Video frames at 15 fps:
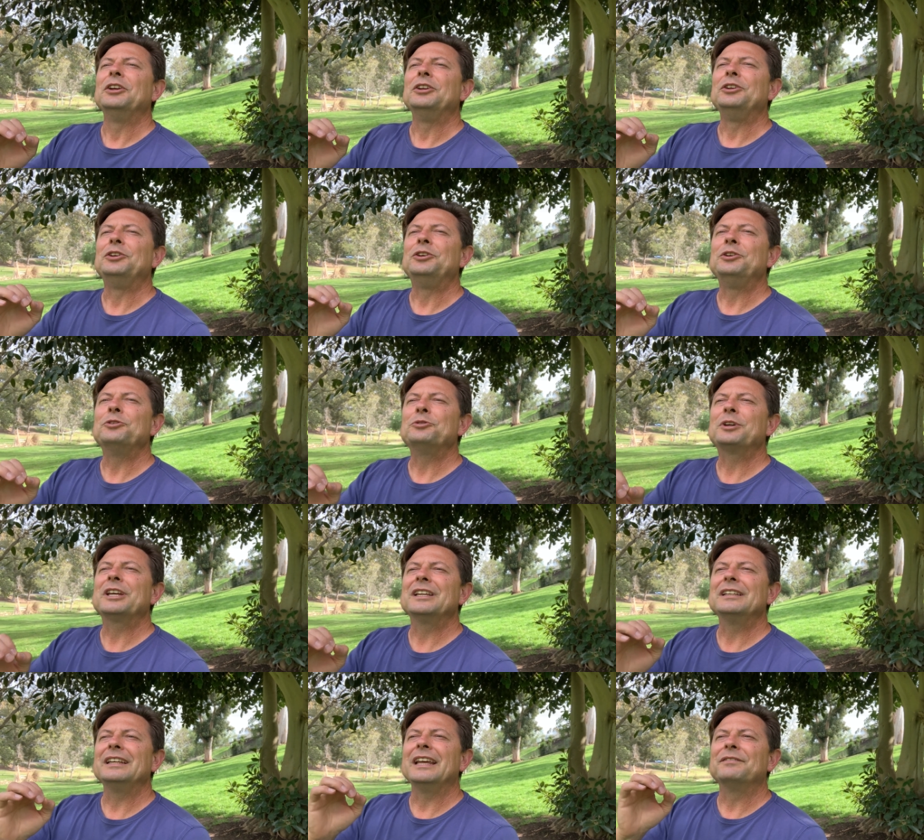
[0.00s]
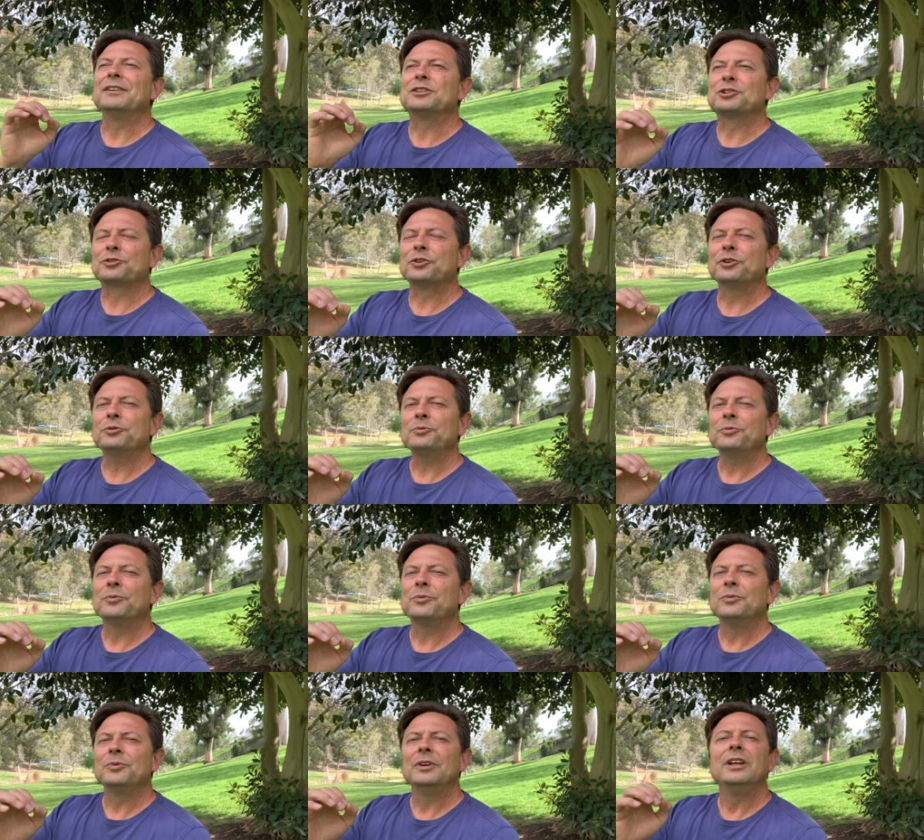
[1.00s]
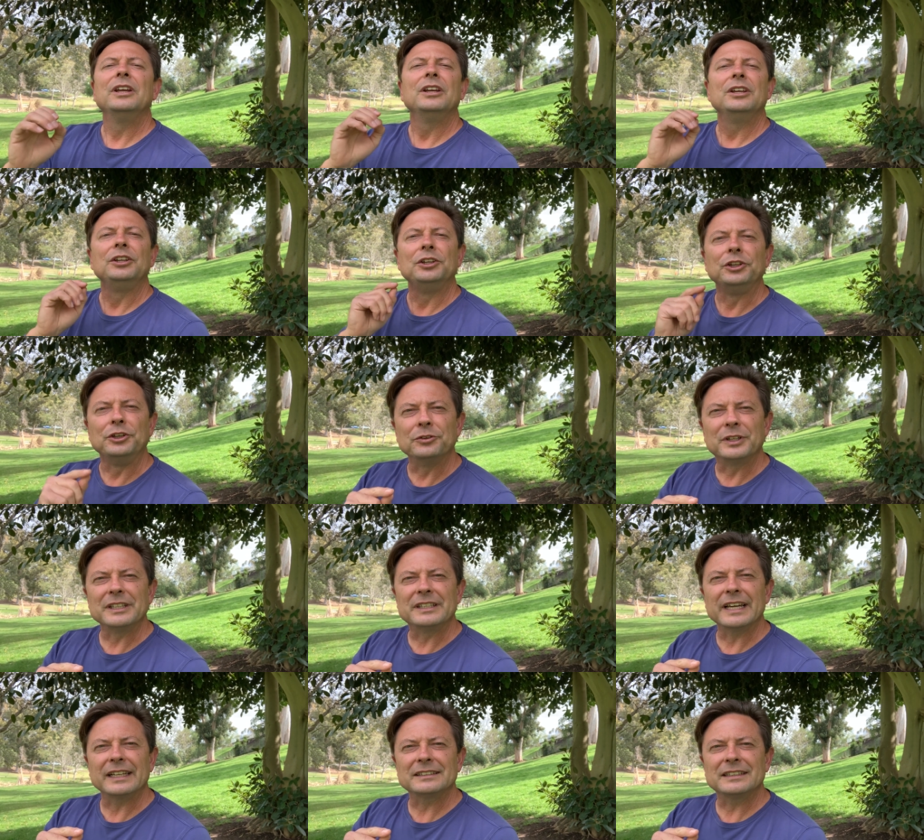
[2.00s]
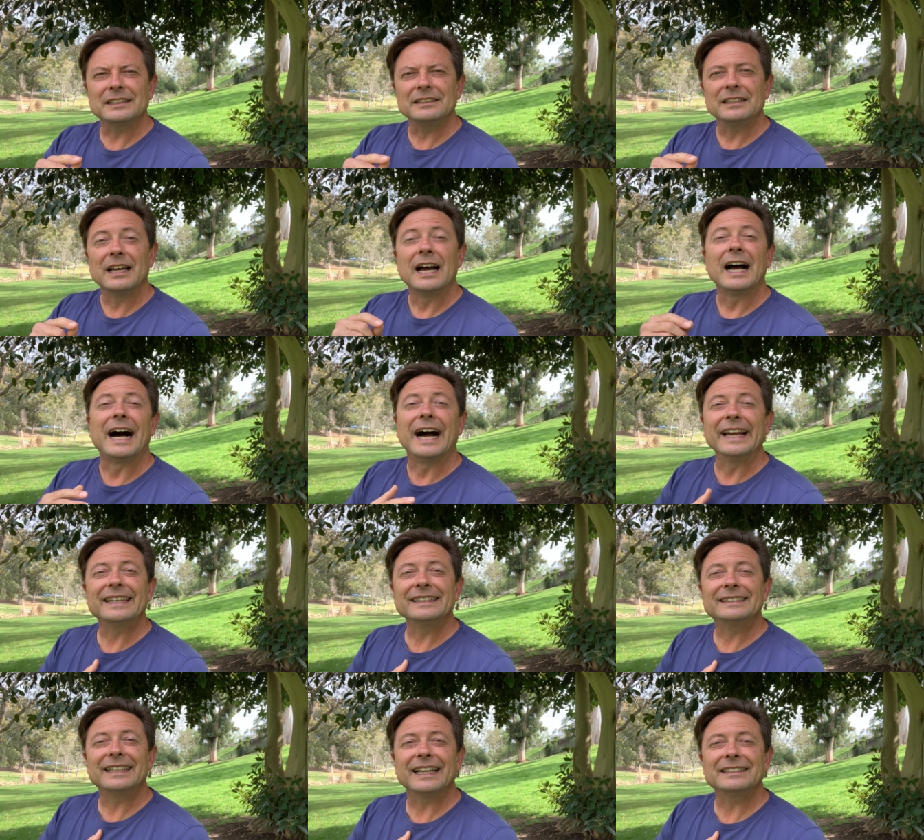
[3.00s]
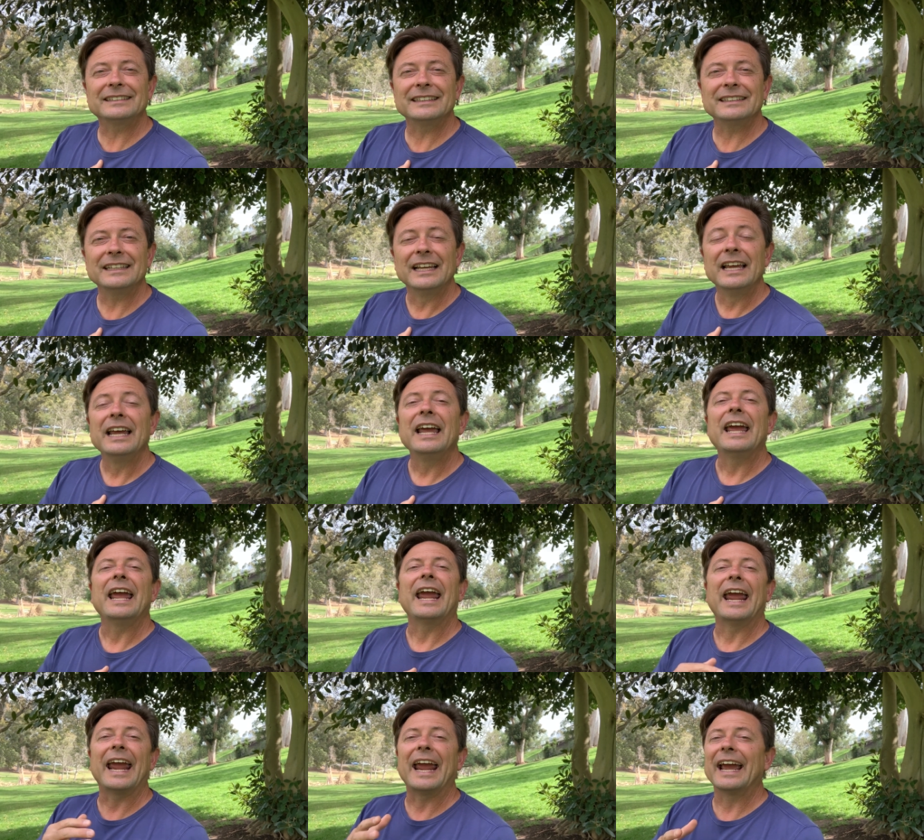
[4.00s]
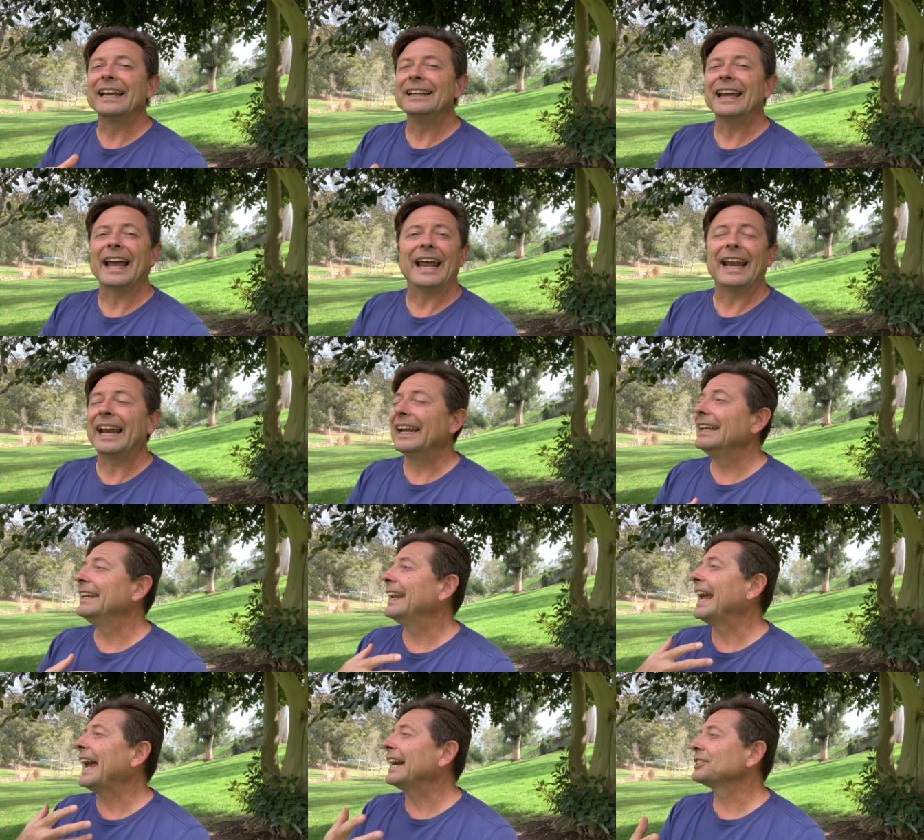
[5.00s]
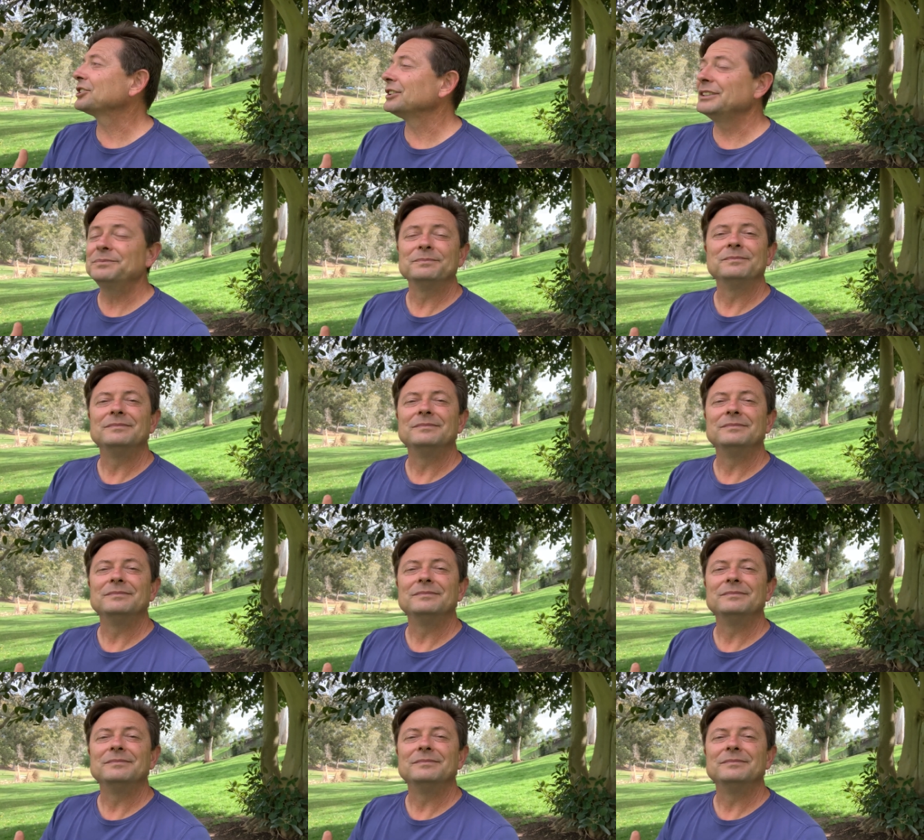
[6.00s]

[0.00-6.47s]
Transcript: you can, if it's true, you can test it, I can test it, and, and actually